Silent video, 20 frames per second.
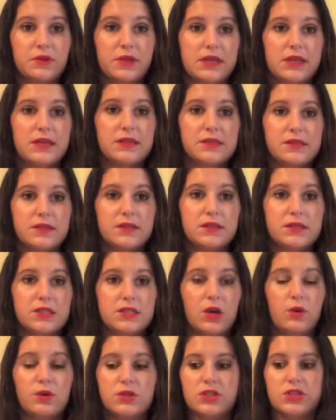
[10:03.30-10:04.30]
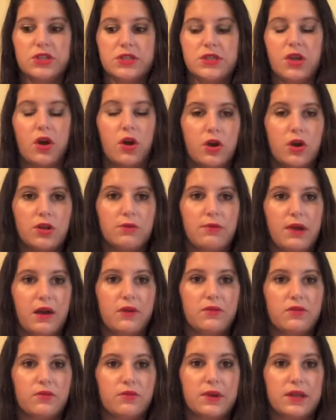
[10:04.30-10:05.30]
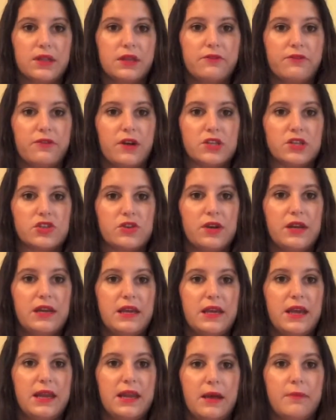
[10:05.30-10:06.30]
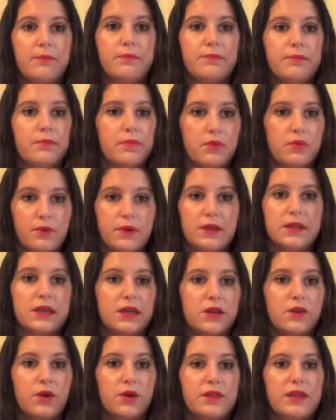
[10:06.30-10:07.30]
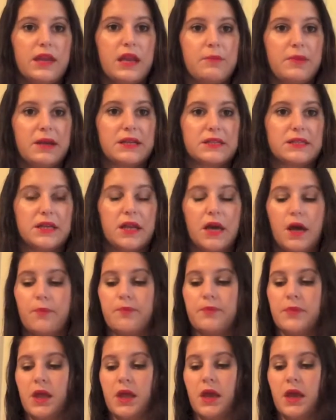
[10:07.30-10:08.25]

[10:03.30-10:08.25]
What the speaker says: really easily. So it's just all around really frustrating, and I'm really annoyed that I picked it up.